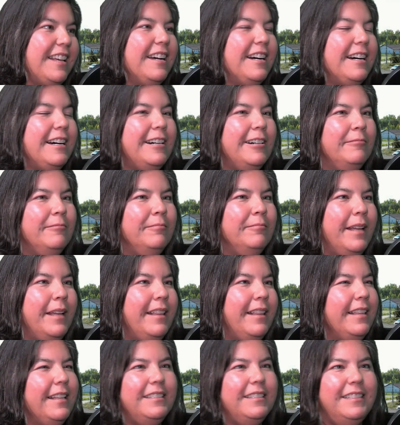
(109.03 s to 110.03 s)

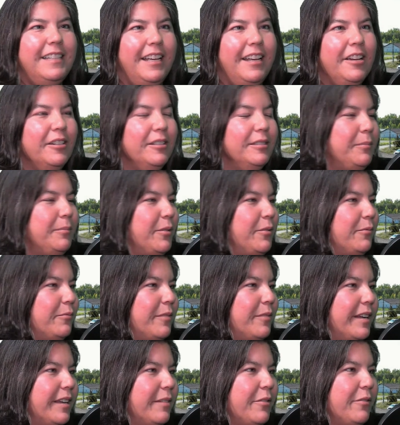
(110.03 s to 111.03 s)
And that daycare is
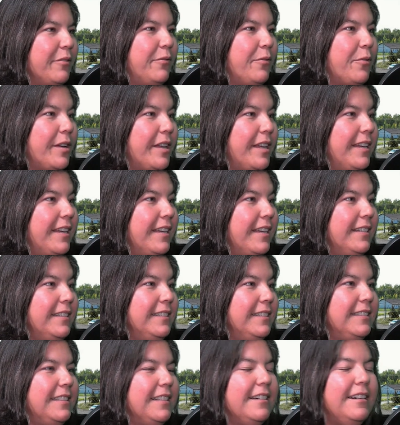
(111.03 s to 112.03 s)
running about 40 kids.